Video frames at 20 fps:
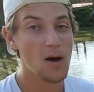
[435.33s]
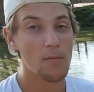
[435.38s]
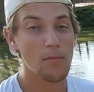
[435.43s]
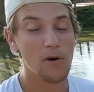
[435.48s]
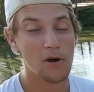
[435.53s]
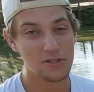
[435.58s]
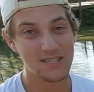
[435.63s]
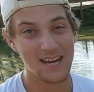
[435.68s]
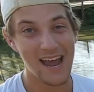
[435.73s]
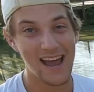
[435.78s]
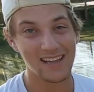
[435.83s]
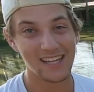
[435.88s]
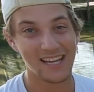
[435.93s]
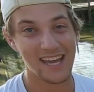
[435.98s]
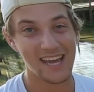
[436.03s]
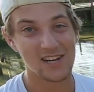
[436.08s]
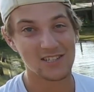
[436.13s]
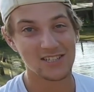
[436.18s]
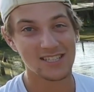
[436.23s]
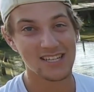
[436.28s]
Most
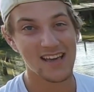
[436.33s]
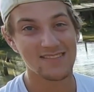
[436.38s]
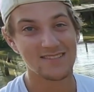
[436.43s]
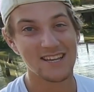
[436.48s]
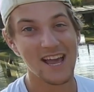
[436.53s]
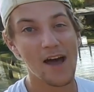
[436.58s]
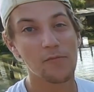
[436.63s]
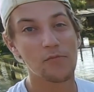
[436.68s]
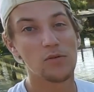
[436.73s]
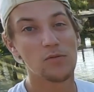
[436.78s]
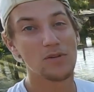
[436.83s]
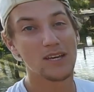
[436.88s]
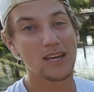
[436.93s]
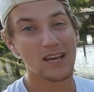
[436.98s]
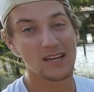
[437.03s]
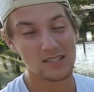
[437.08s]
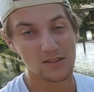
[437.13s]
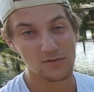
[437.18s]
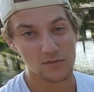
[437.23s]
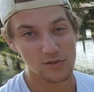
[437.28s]
alligator deaths happen
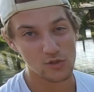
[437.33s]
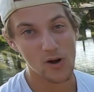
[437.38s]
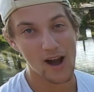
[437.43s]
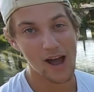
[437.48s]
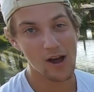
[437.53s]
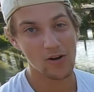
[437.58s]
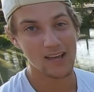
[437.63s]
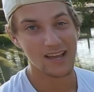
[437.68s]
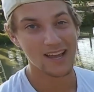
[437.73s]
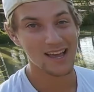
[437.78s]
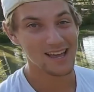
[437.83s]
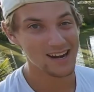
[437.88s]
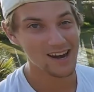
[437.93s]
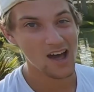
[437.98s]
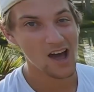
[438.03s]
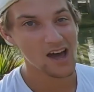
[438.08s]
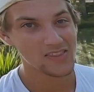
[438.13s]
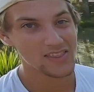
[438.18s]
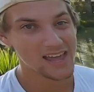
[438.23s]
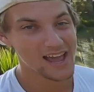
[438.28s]
because of drowning,
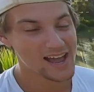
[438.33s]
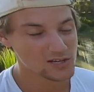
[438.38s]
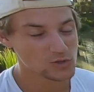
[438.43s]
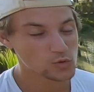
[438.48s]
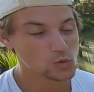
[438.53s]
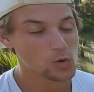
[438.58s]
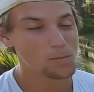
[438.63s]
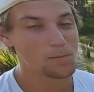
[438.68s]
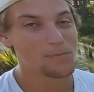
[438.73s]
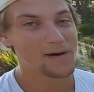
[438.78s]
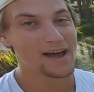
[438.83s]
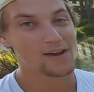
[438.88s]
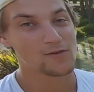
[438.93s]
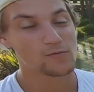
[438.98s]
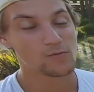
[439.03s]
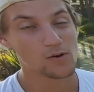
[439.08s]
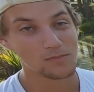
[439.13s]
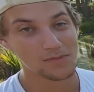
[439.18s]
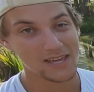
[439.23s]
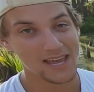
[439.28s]
not the actual
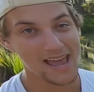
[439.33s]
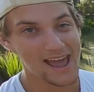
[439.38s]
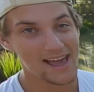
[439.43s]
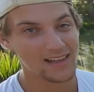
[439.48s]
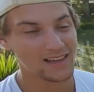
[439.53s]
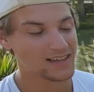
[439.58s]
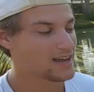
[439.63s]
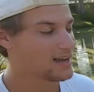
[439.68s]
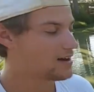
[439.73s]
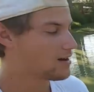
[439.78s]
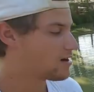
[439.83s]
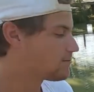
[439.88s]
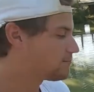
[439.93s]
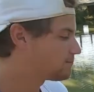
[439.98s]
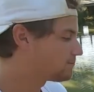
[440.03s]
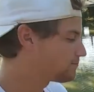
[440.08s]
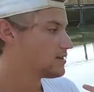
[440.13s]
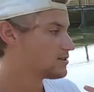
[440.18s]
bite from the alligator.